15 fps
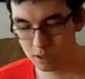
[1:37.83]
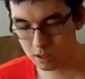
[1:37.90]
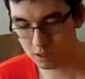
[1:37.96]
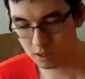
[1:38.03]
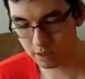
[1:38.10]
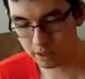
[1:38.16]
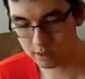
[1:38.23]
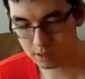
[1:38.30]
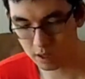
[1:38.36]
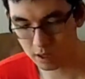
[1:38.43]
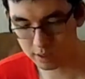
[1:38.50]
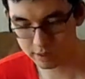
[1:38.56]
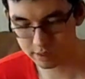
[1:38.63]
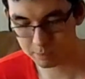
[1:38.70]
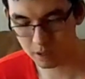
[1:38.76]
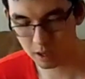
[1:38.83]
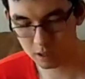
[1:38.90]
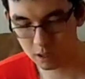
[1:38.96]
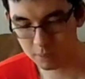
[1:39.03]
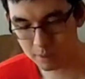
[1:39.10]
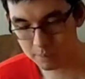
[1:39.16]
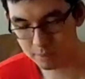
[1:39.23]
That's the context I'm
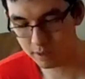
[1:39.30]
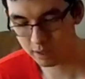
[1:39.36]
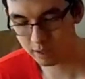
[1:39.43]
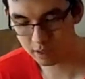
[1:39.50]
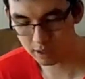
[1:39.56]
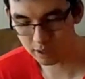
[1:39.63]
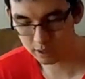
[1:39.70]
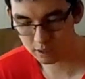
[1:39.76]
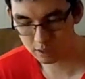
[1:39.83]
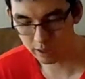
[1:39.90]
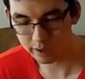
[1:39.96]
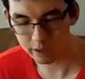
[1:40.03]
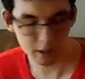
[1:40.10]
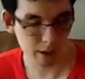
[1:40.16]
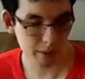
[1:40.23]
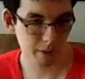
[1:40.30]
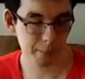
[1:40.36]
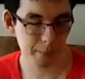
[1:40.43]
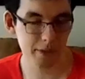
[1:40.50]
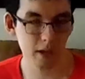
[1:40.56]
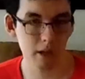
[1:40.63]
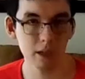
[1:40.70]
talking about, but I can talk
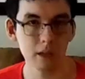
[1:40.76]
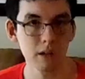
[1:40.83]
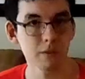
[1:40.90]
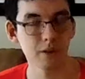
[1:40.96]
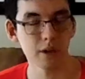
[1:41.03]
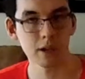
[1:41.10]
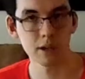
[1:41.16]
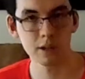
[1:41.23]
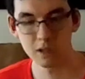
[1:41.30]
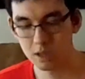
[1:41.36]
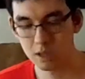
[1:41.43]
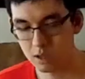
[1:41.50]
about that later if I can.